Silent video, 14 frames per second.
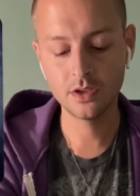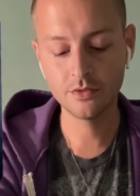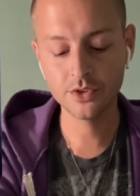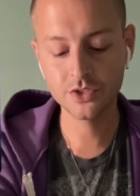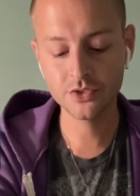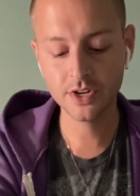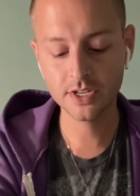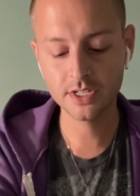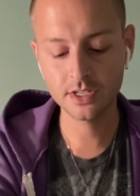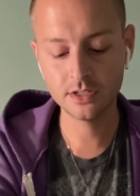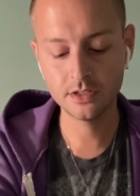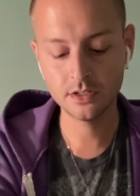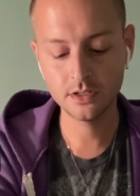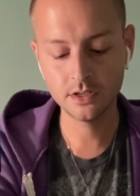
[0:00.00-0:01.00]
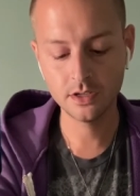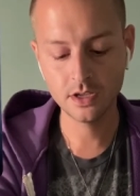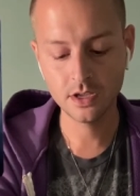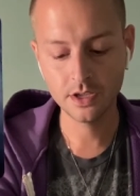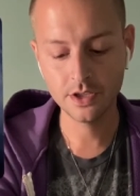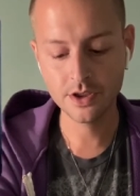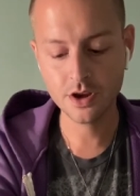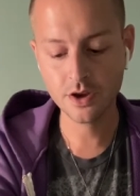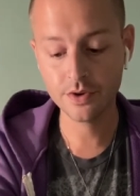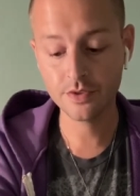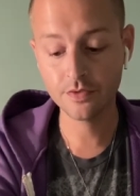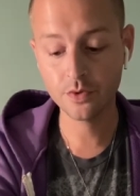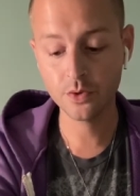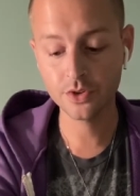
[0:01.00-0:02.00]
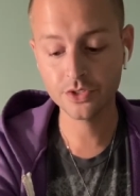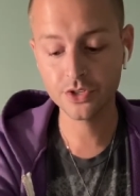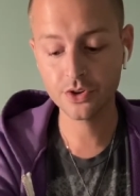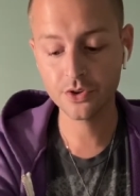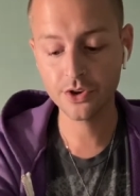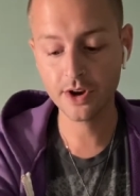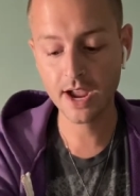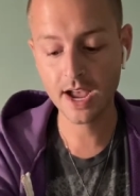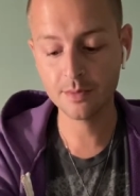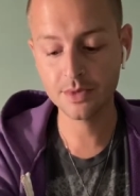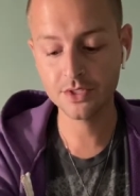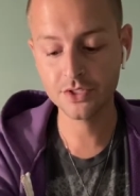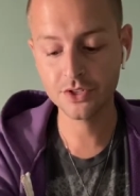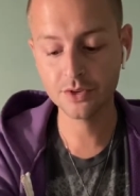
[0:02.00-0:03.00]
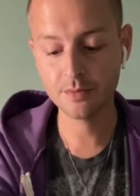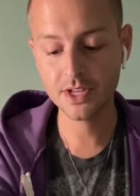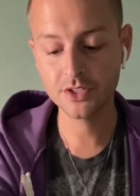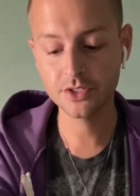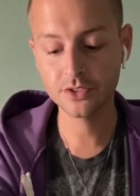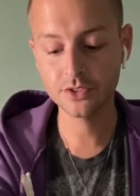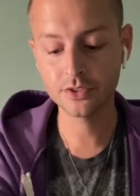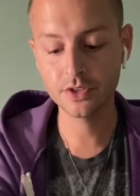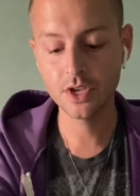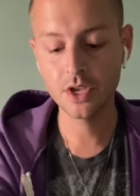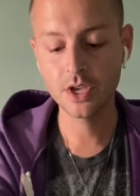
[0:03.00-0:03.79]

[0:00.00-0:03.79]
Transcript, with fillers: restricted, you know? And of course, you know, your habits, your mental